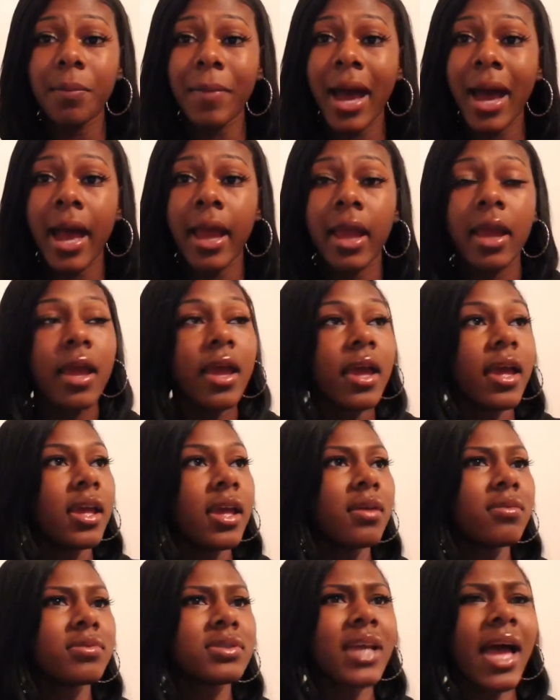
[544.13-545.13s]
bye.
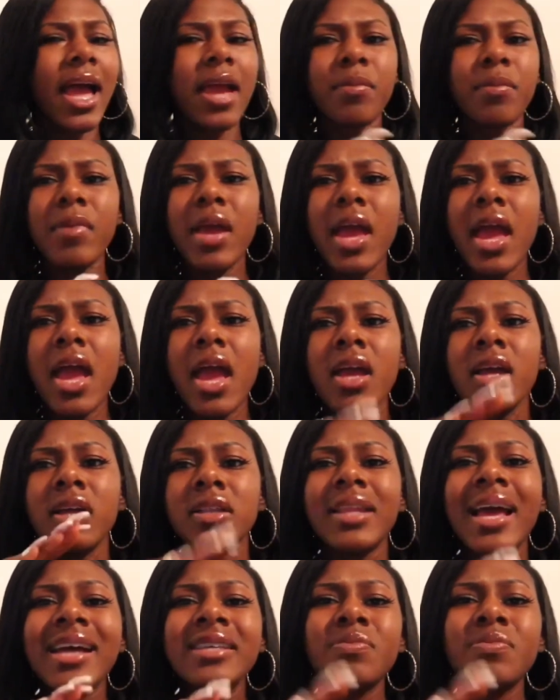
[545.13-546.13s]
He was like, man,
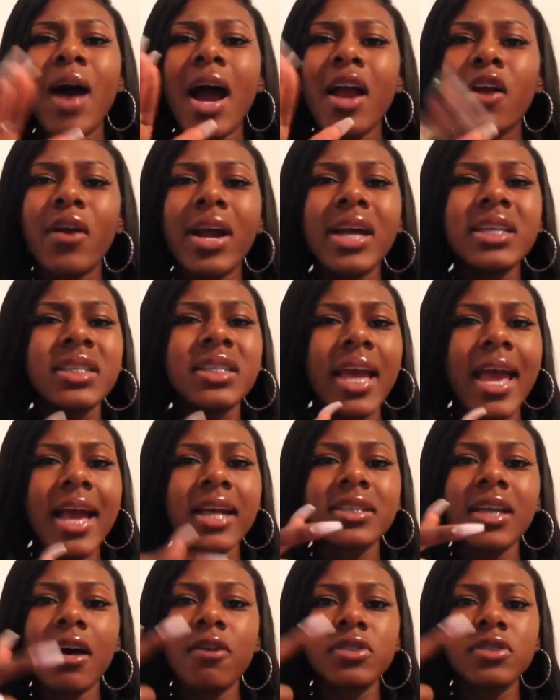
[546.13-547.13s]
that's my crazy
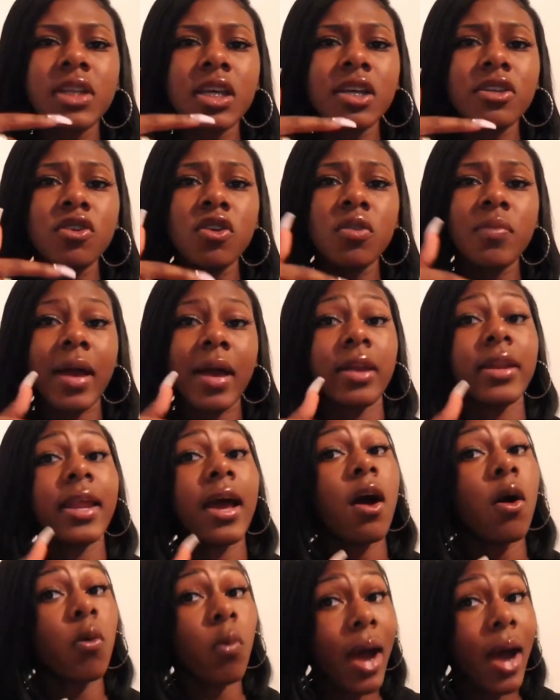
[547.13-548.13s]
ex I was telling you about.
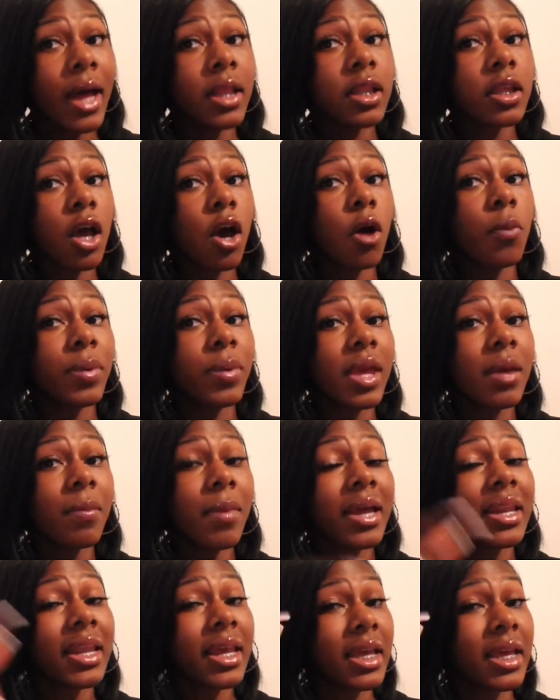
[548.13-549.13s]
Now, a while ago, being in
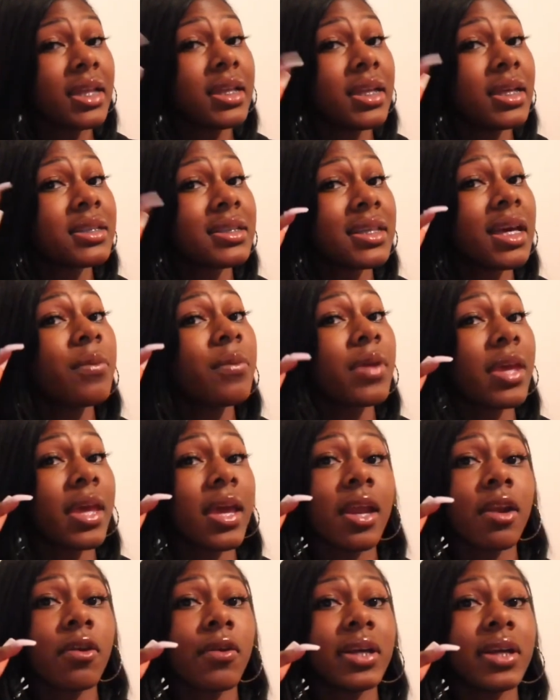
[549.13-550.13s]
mind that he did tell me he
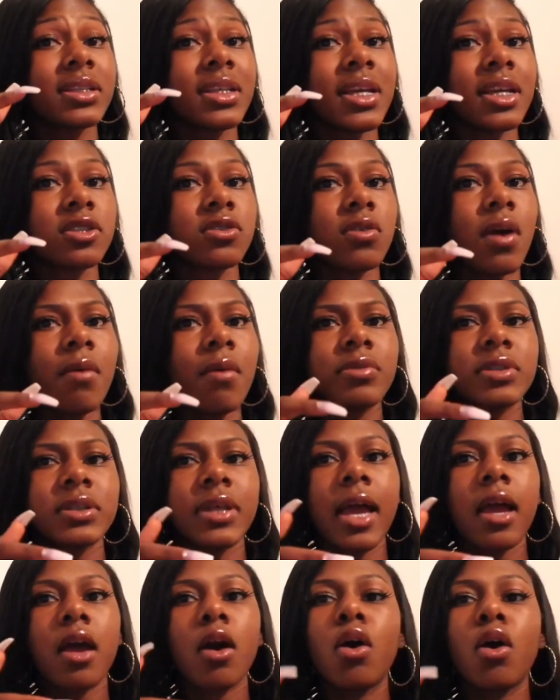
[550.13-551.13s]
had a crazy ex. So I was
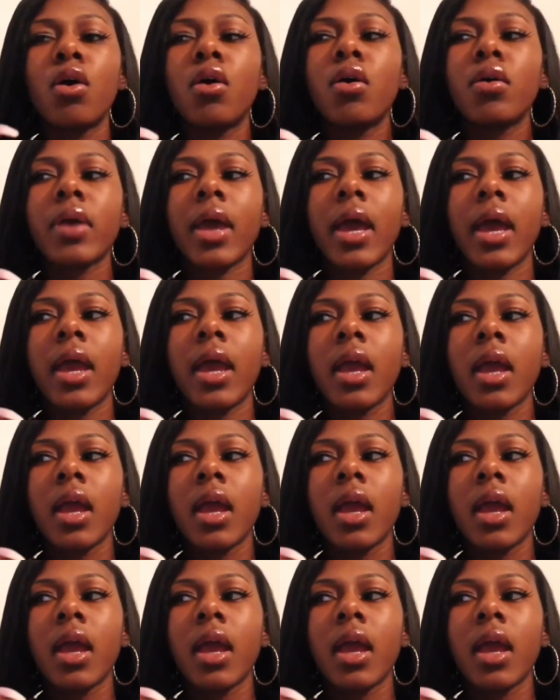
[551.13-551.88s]
like, oh, okay.